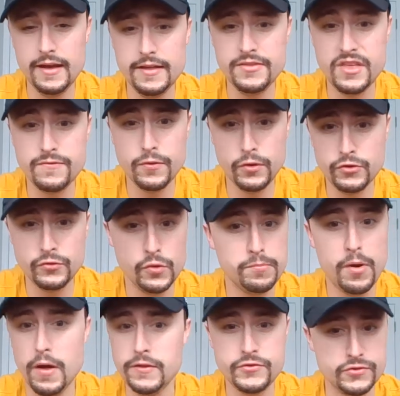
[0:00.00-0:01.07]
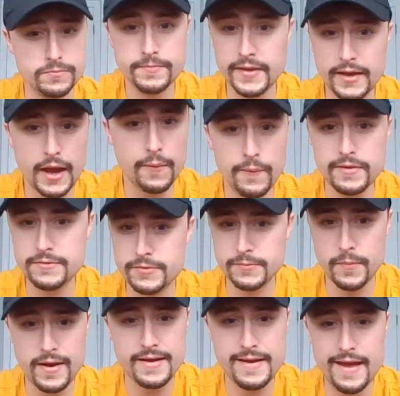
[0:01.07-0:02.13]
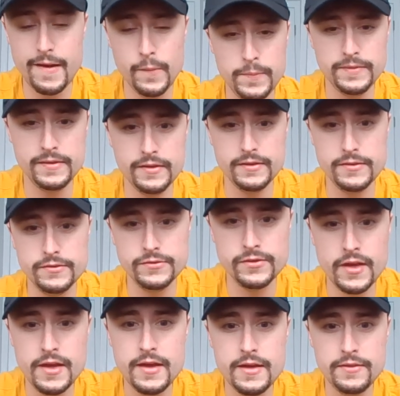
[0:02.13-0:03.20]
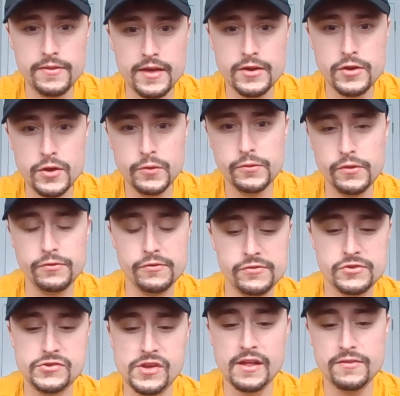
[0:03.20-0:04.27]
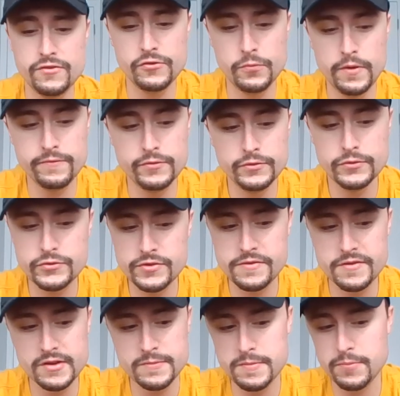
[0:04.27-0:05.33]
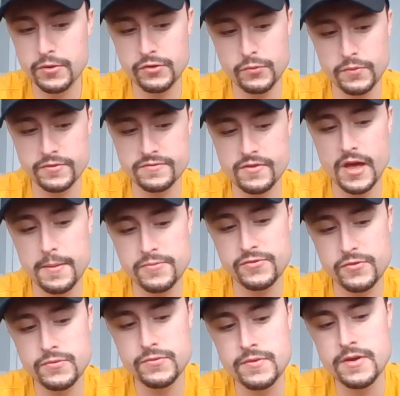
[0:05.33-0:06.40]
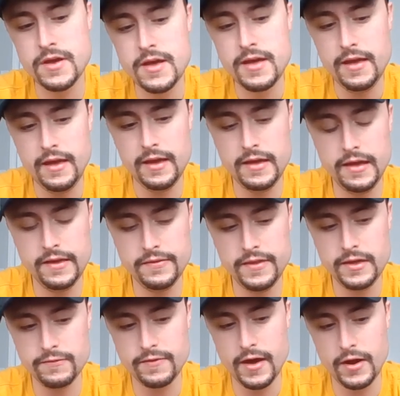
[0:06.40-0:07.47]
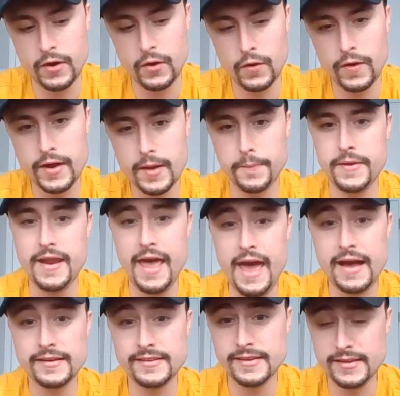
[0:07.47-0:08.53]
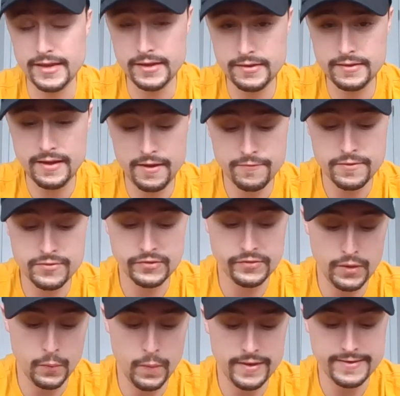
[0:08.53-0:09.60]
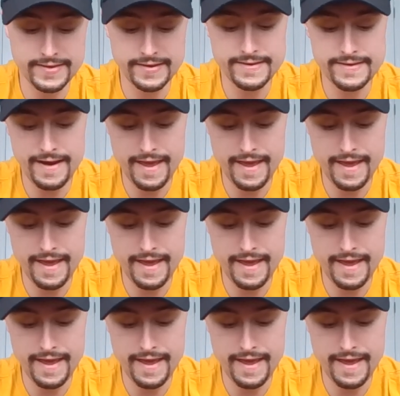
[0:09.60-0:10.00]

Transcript: they voted to abolish them. They got rid of them right now because they know that there's a chance this revolution is going to be put to a stop soon, and they've got to hurry up and act and get everything they want done